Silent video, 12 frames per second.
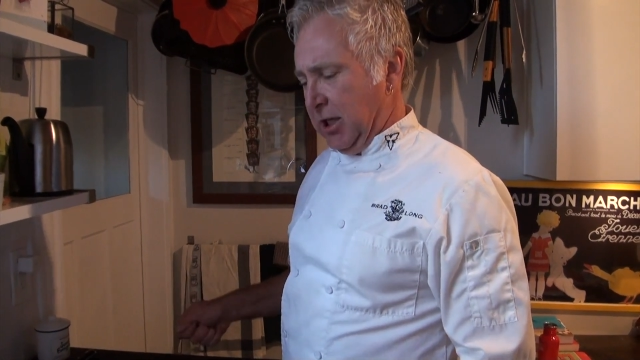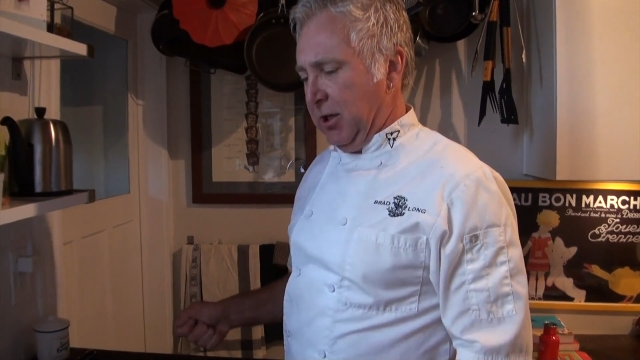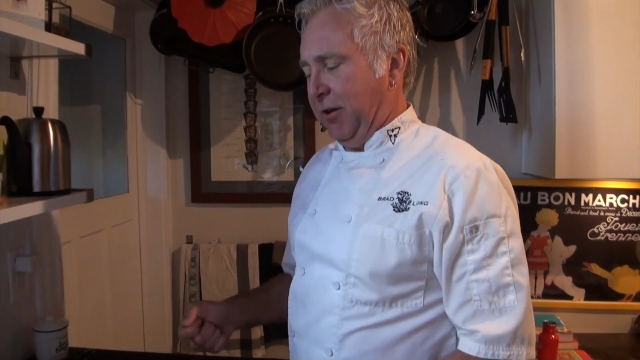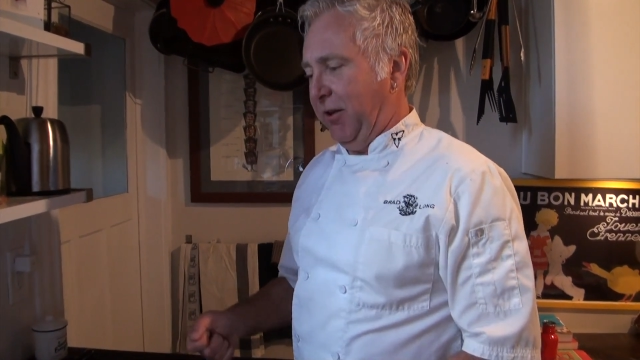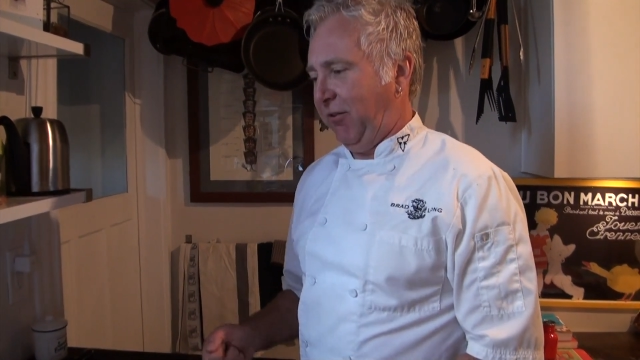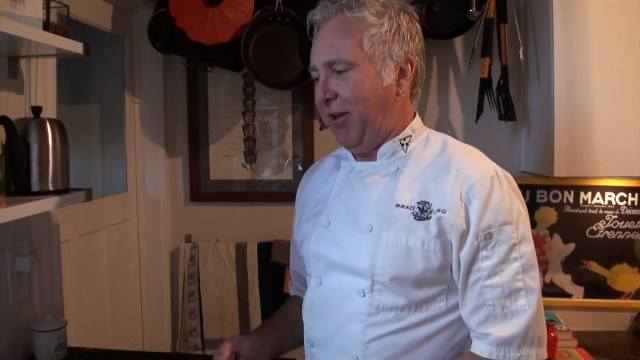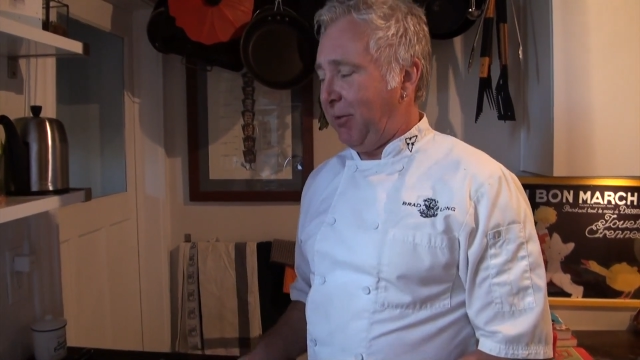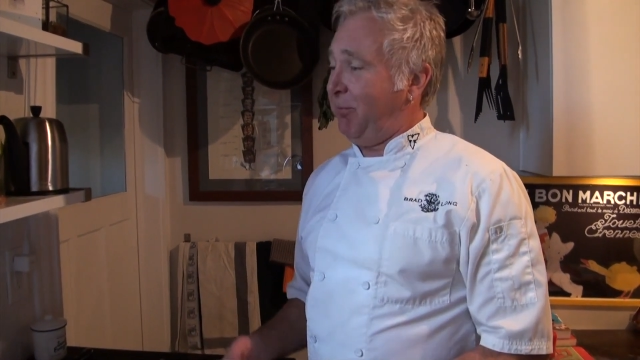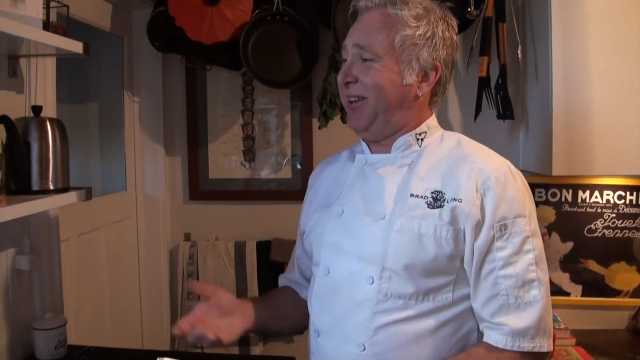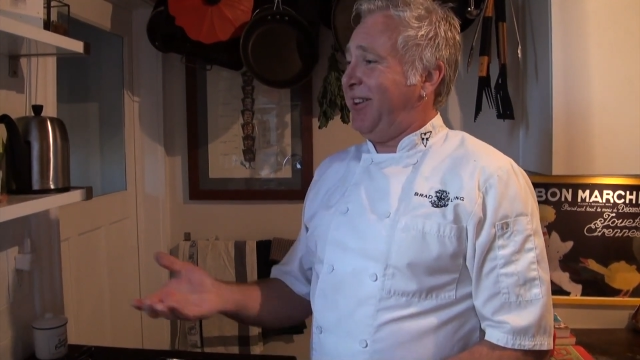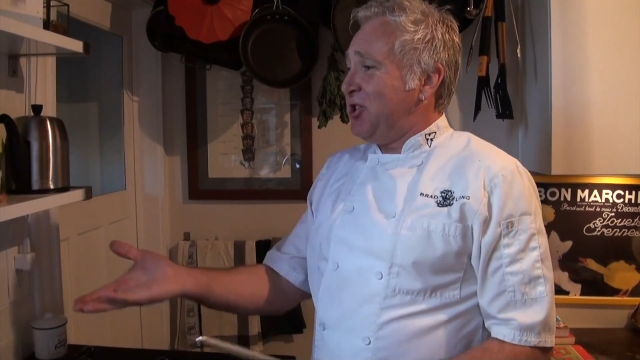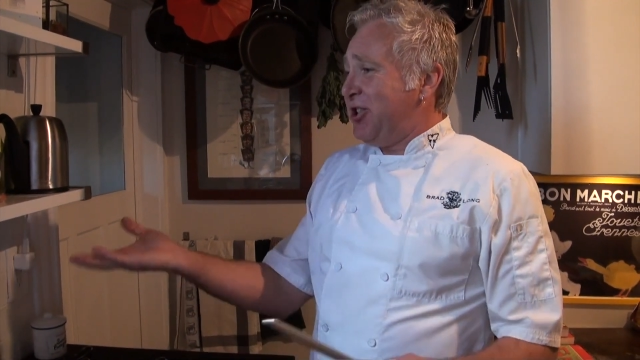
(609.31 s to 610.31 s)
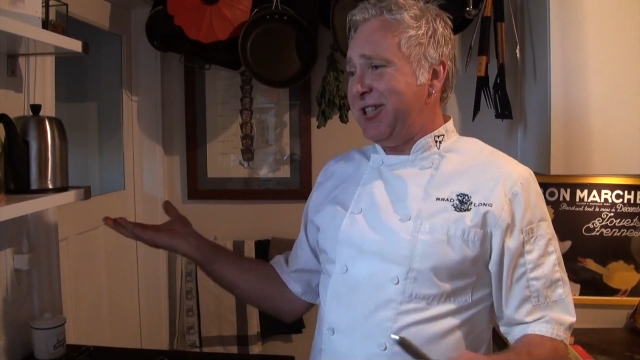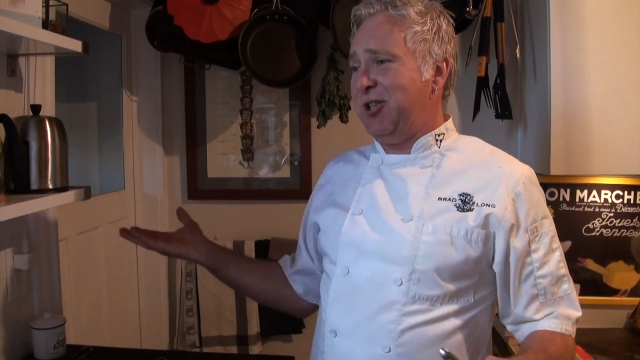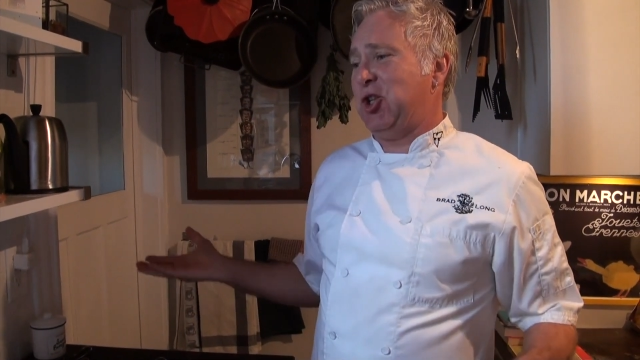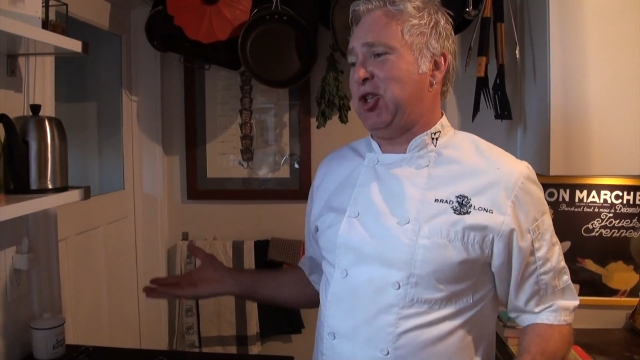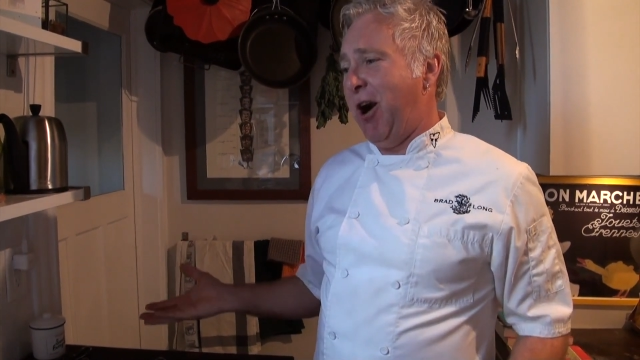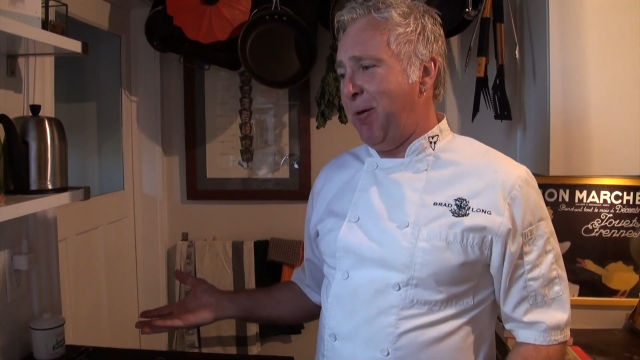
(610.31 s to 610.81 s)
And it's like, because you
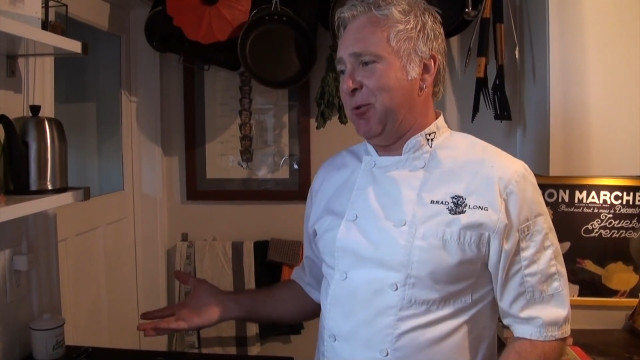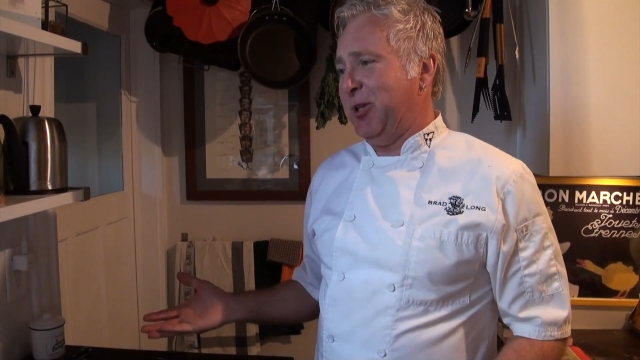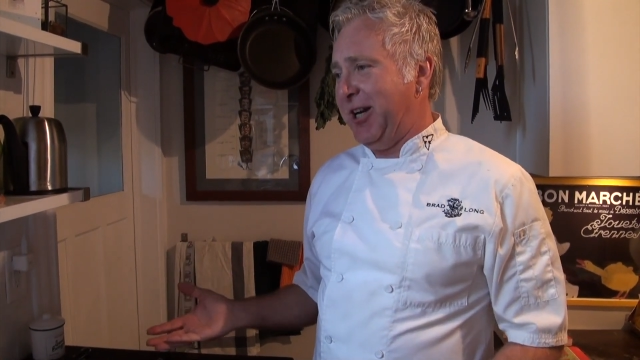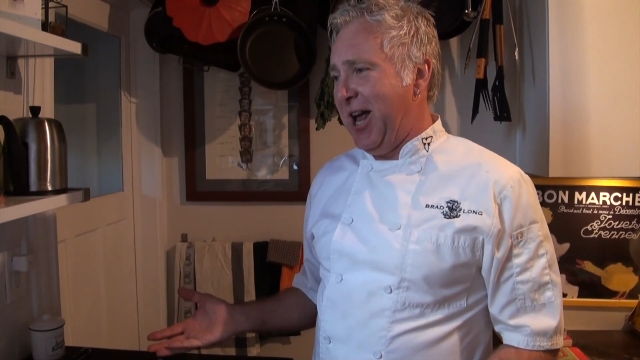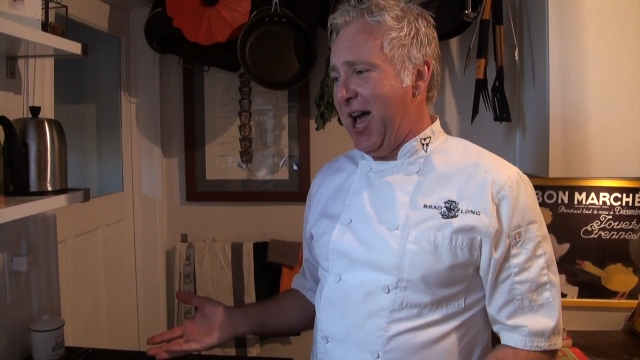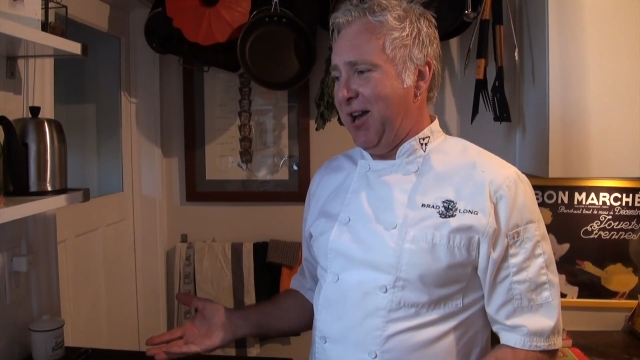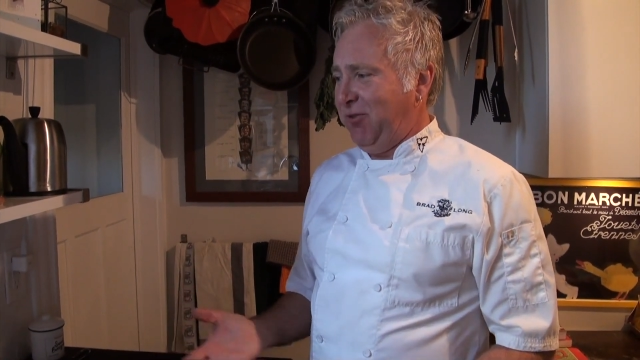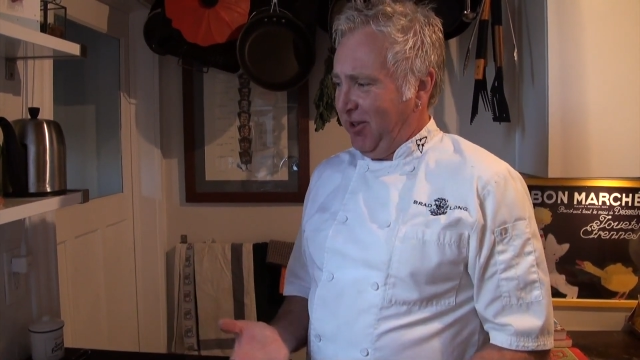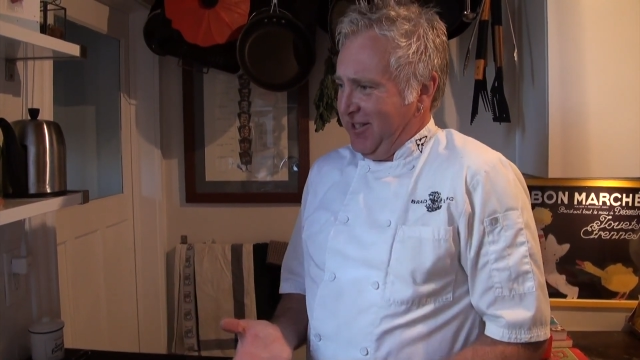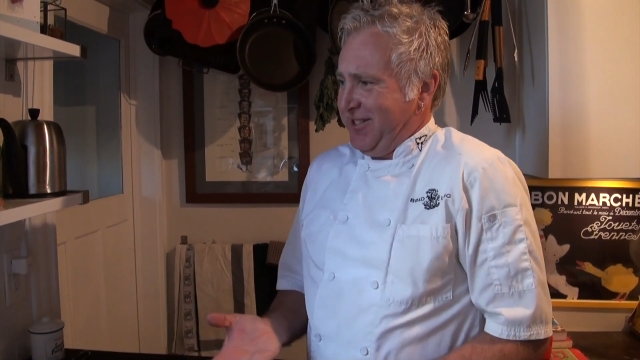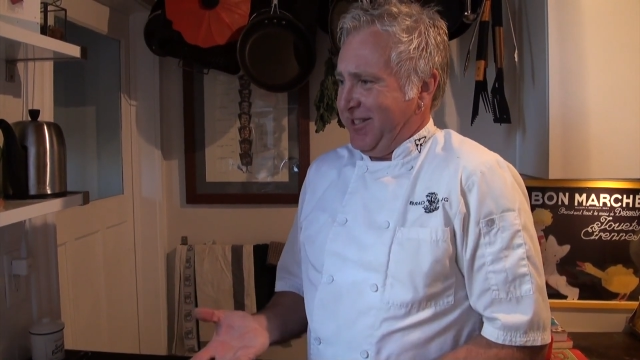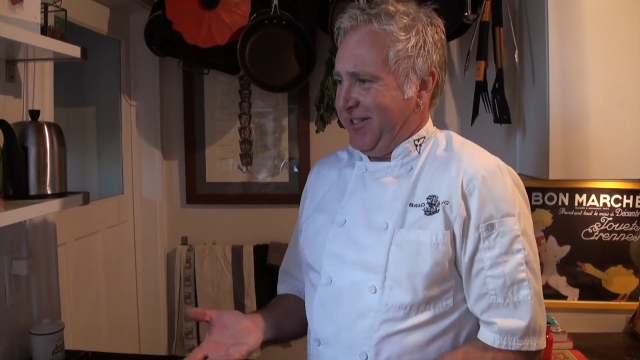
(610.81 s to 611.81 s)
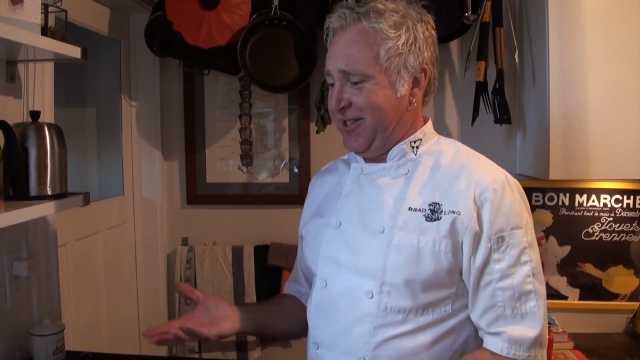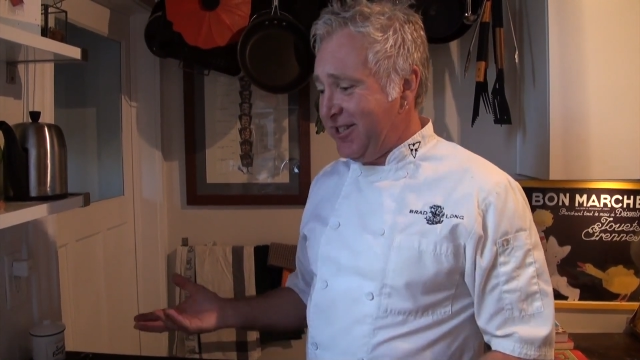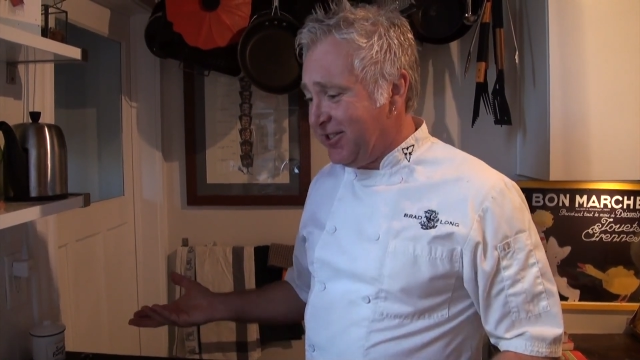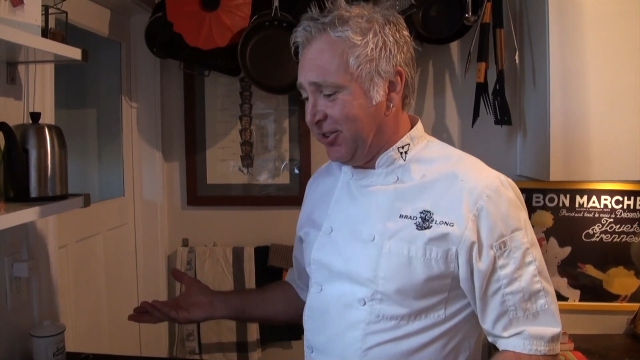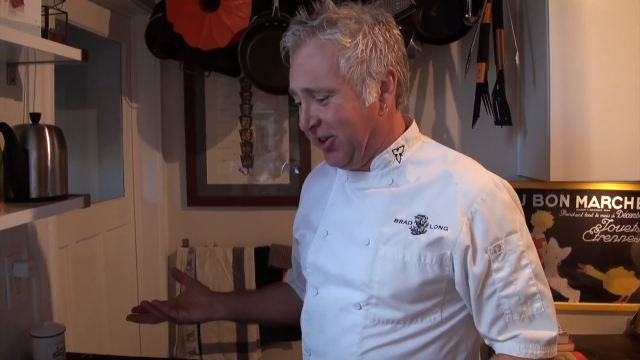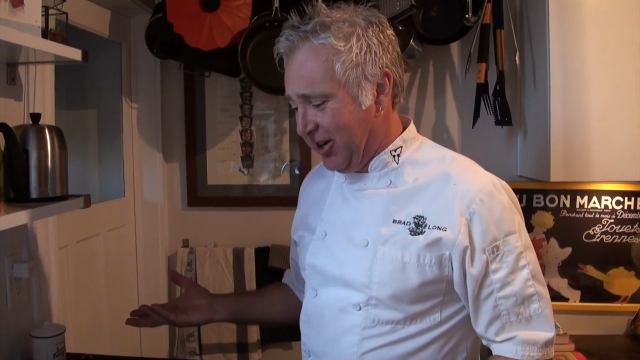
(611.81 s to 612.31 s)
didn't sharpen the knife, you just
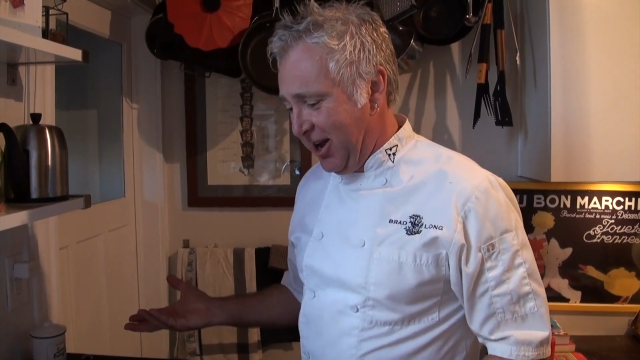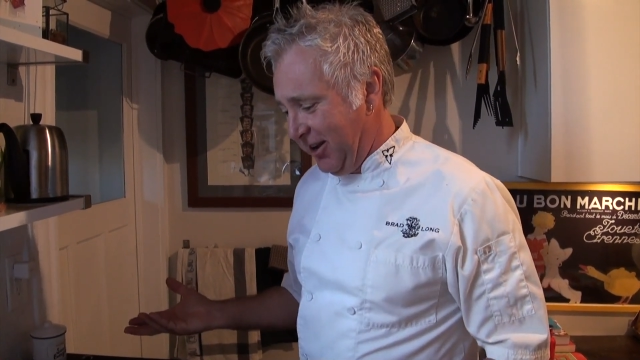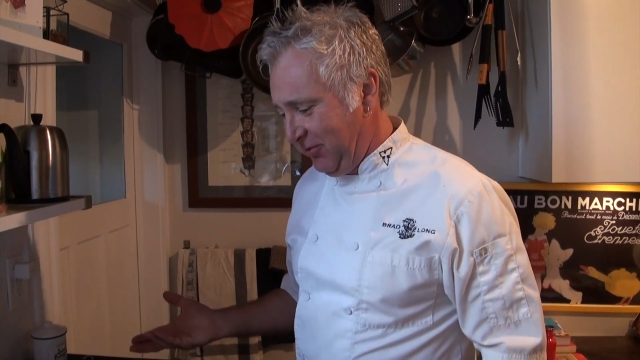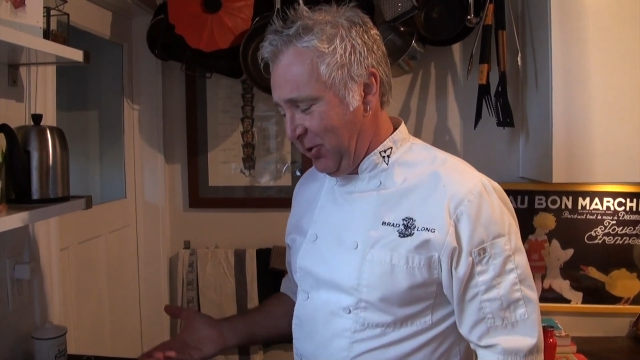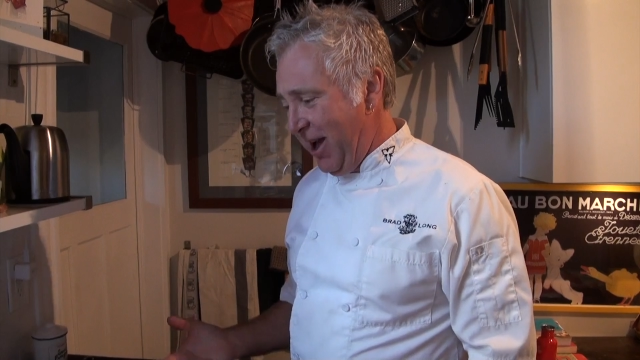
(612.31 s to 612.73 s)
steel the knife.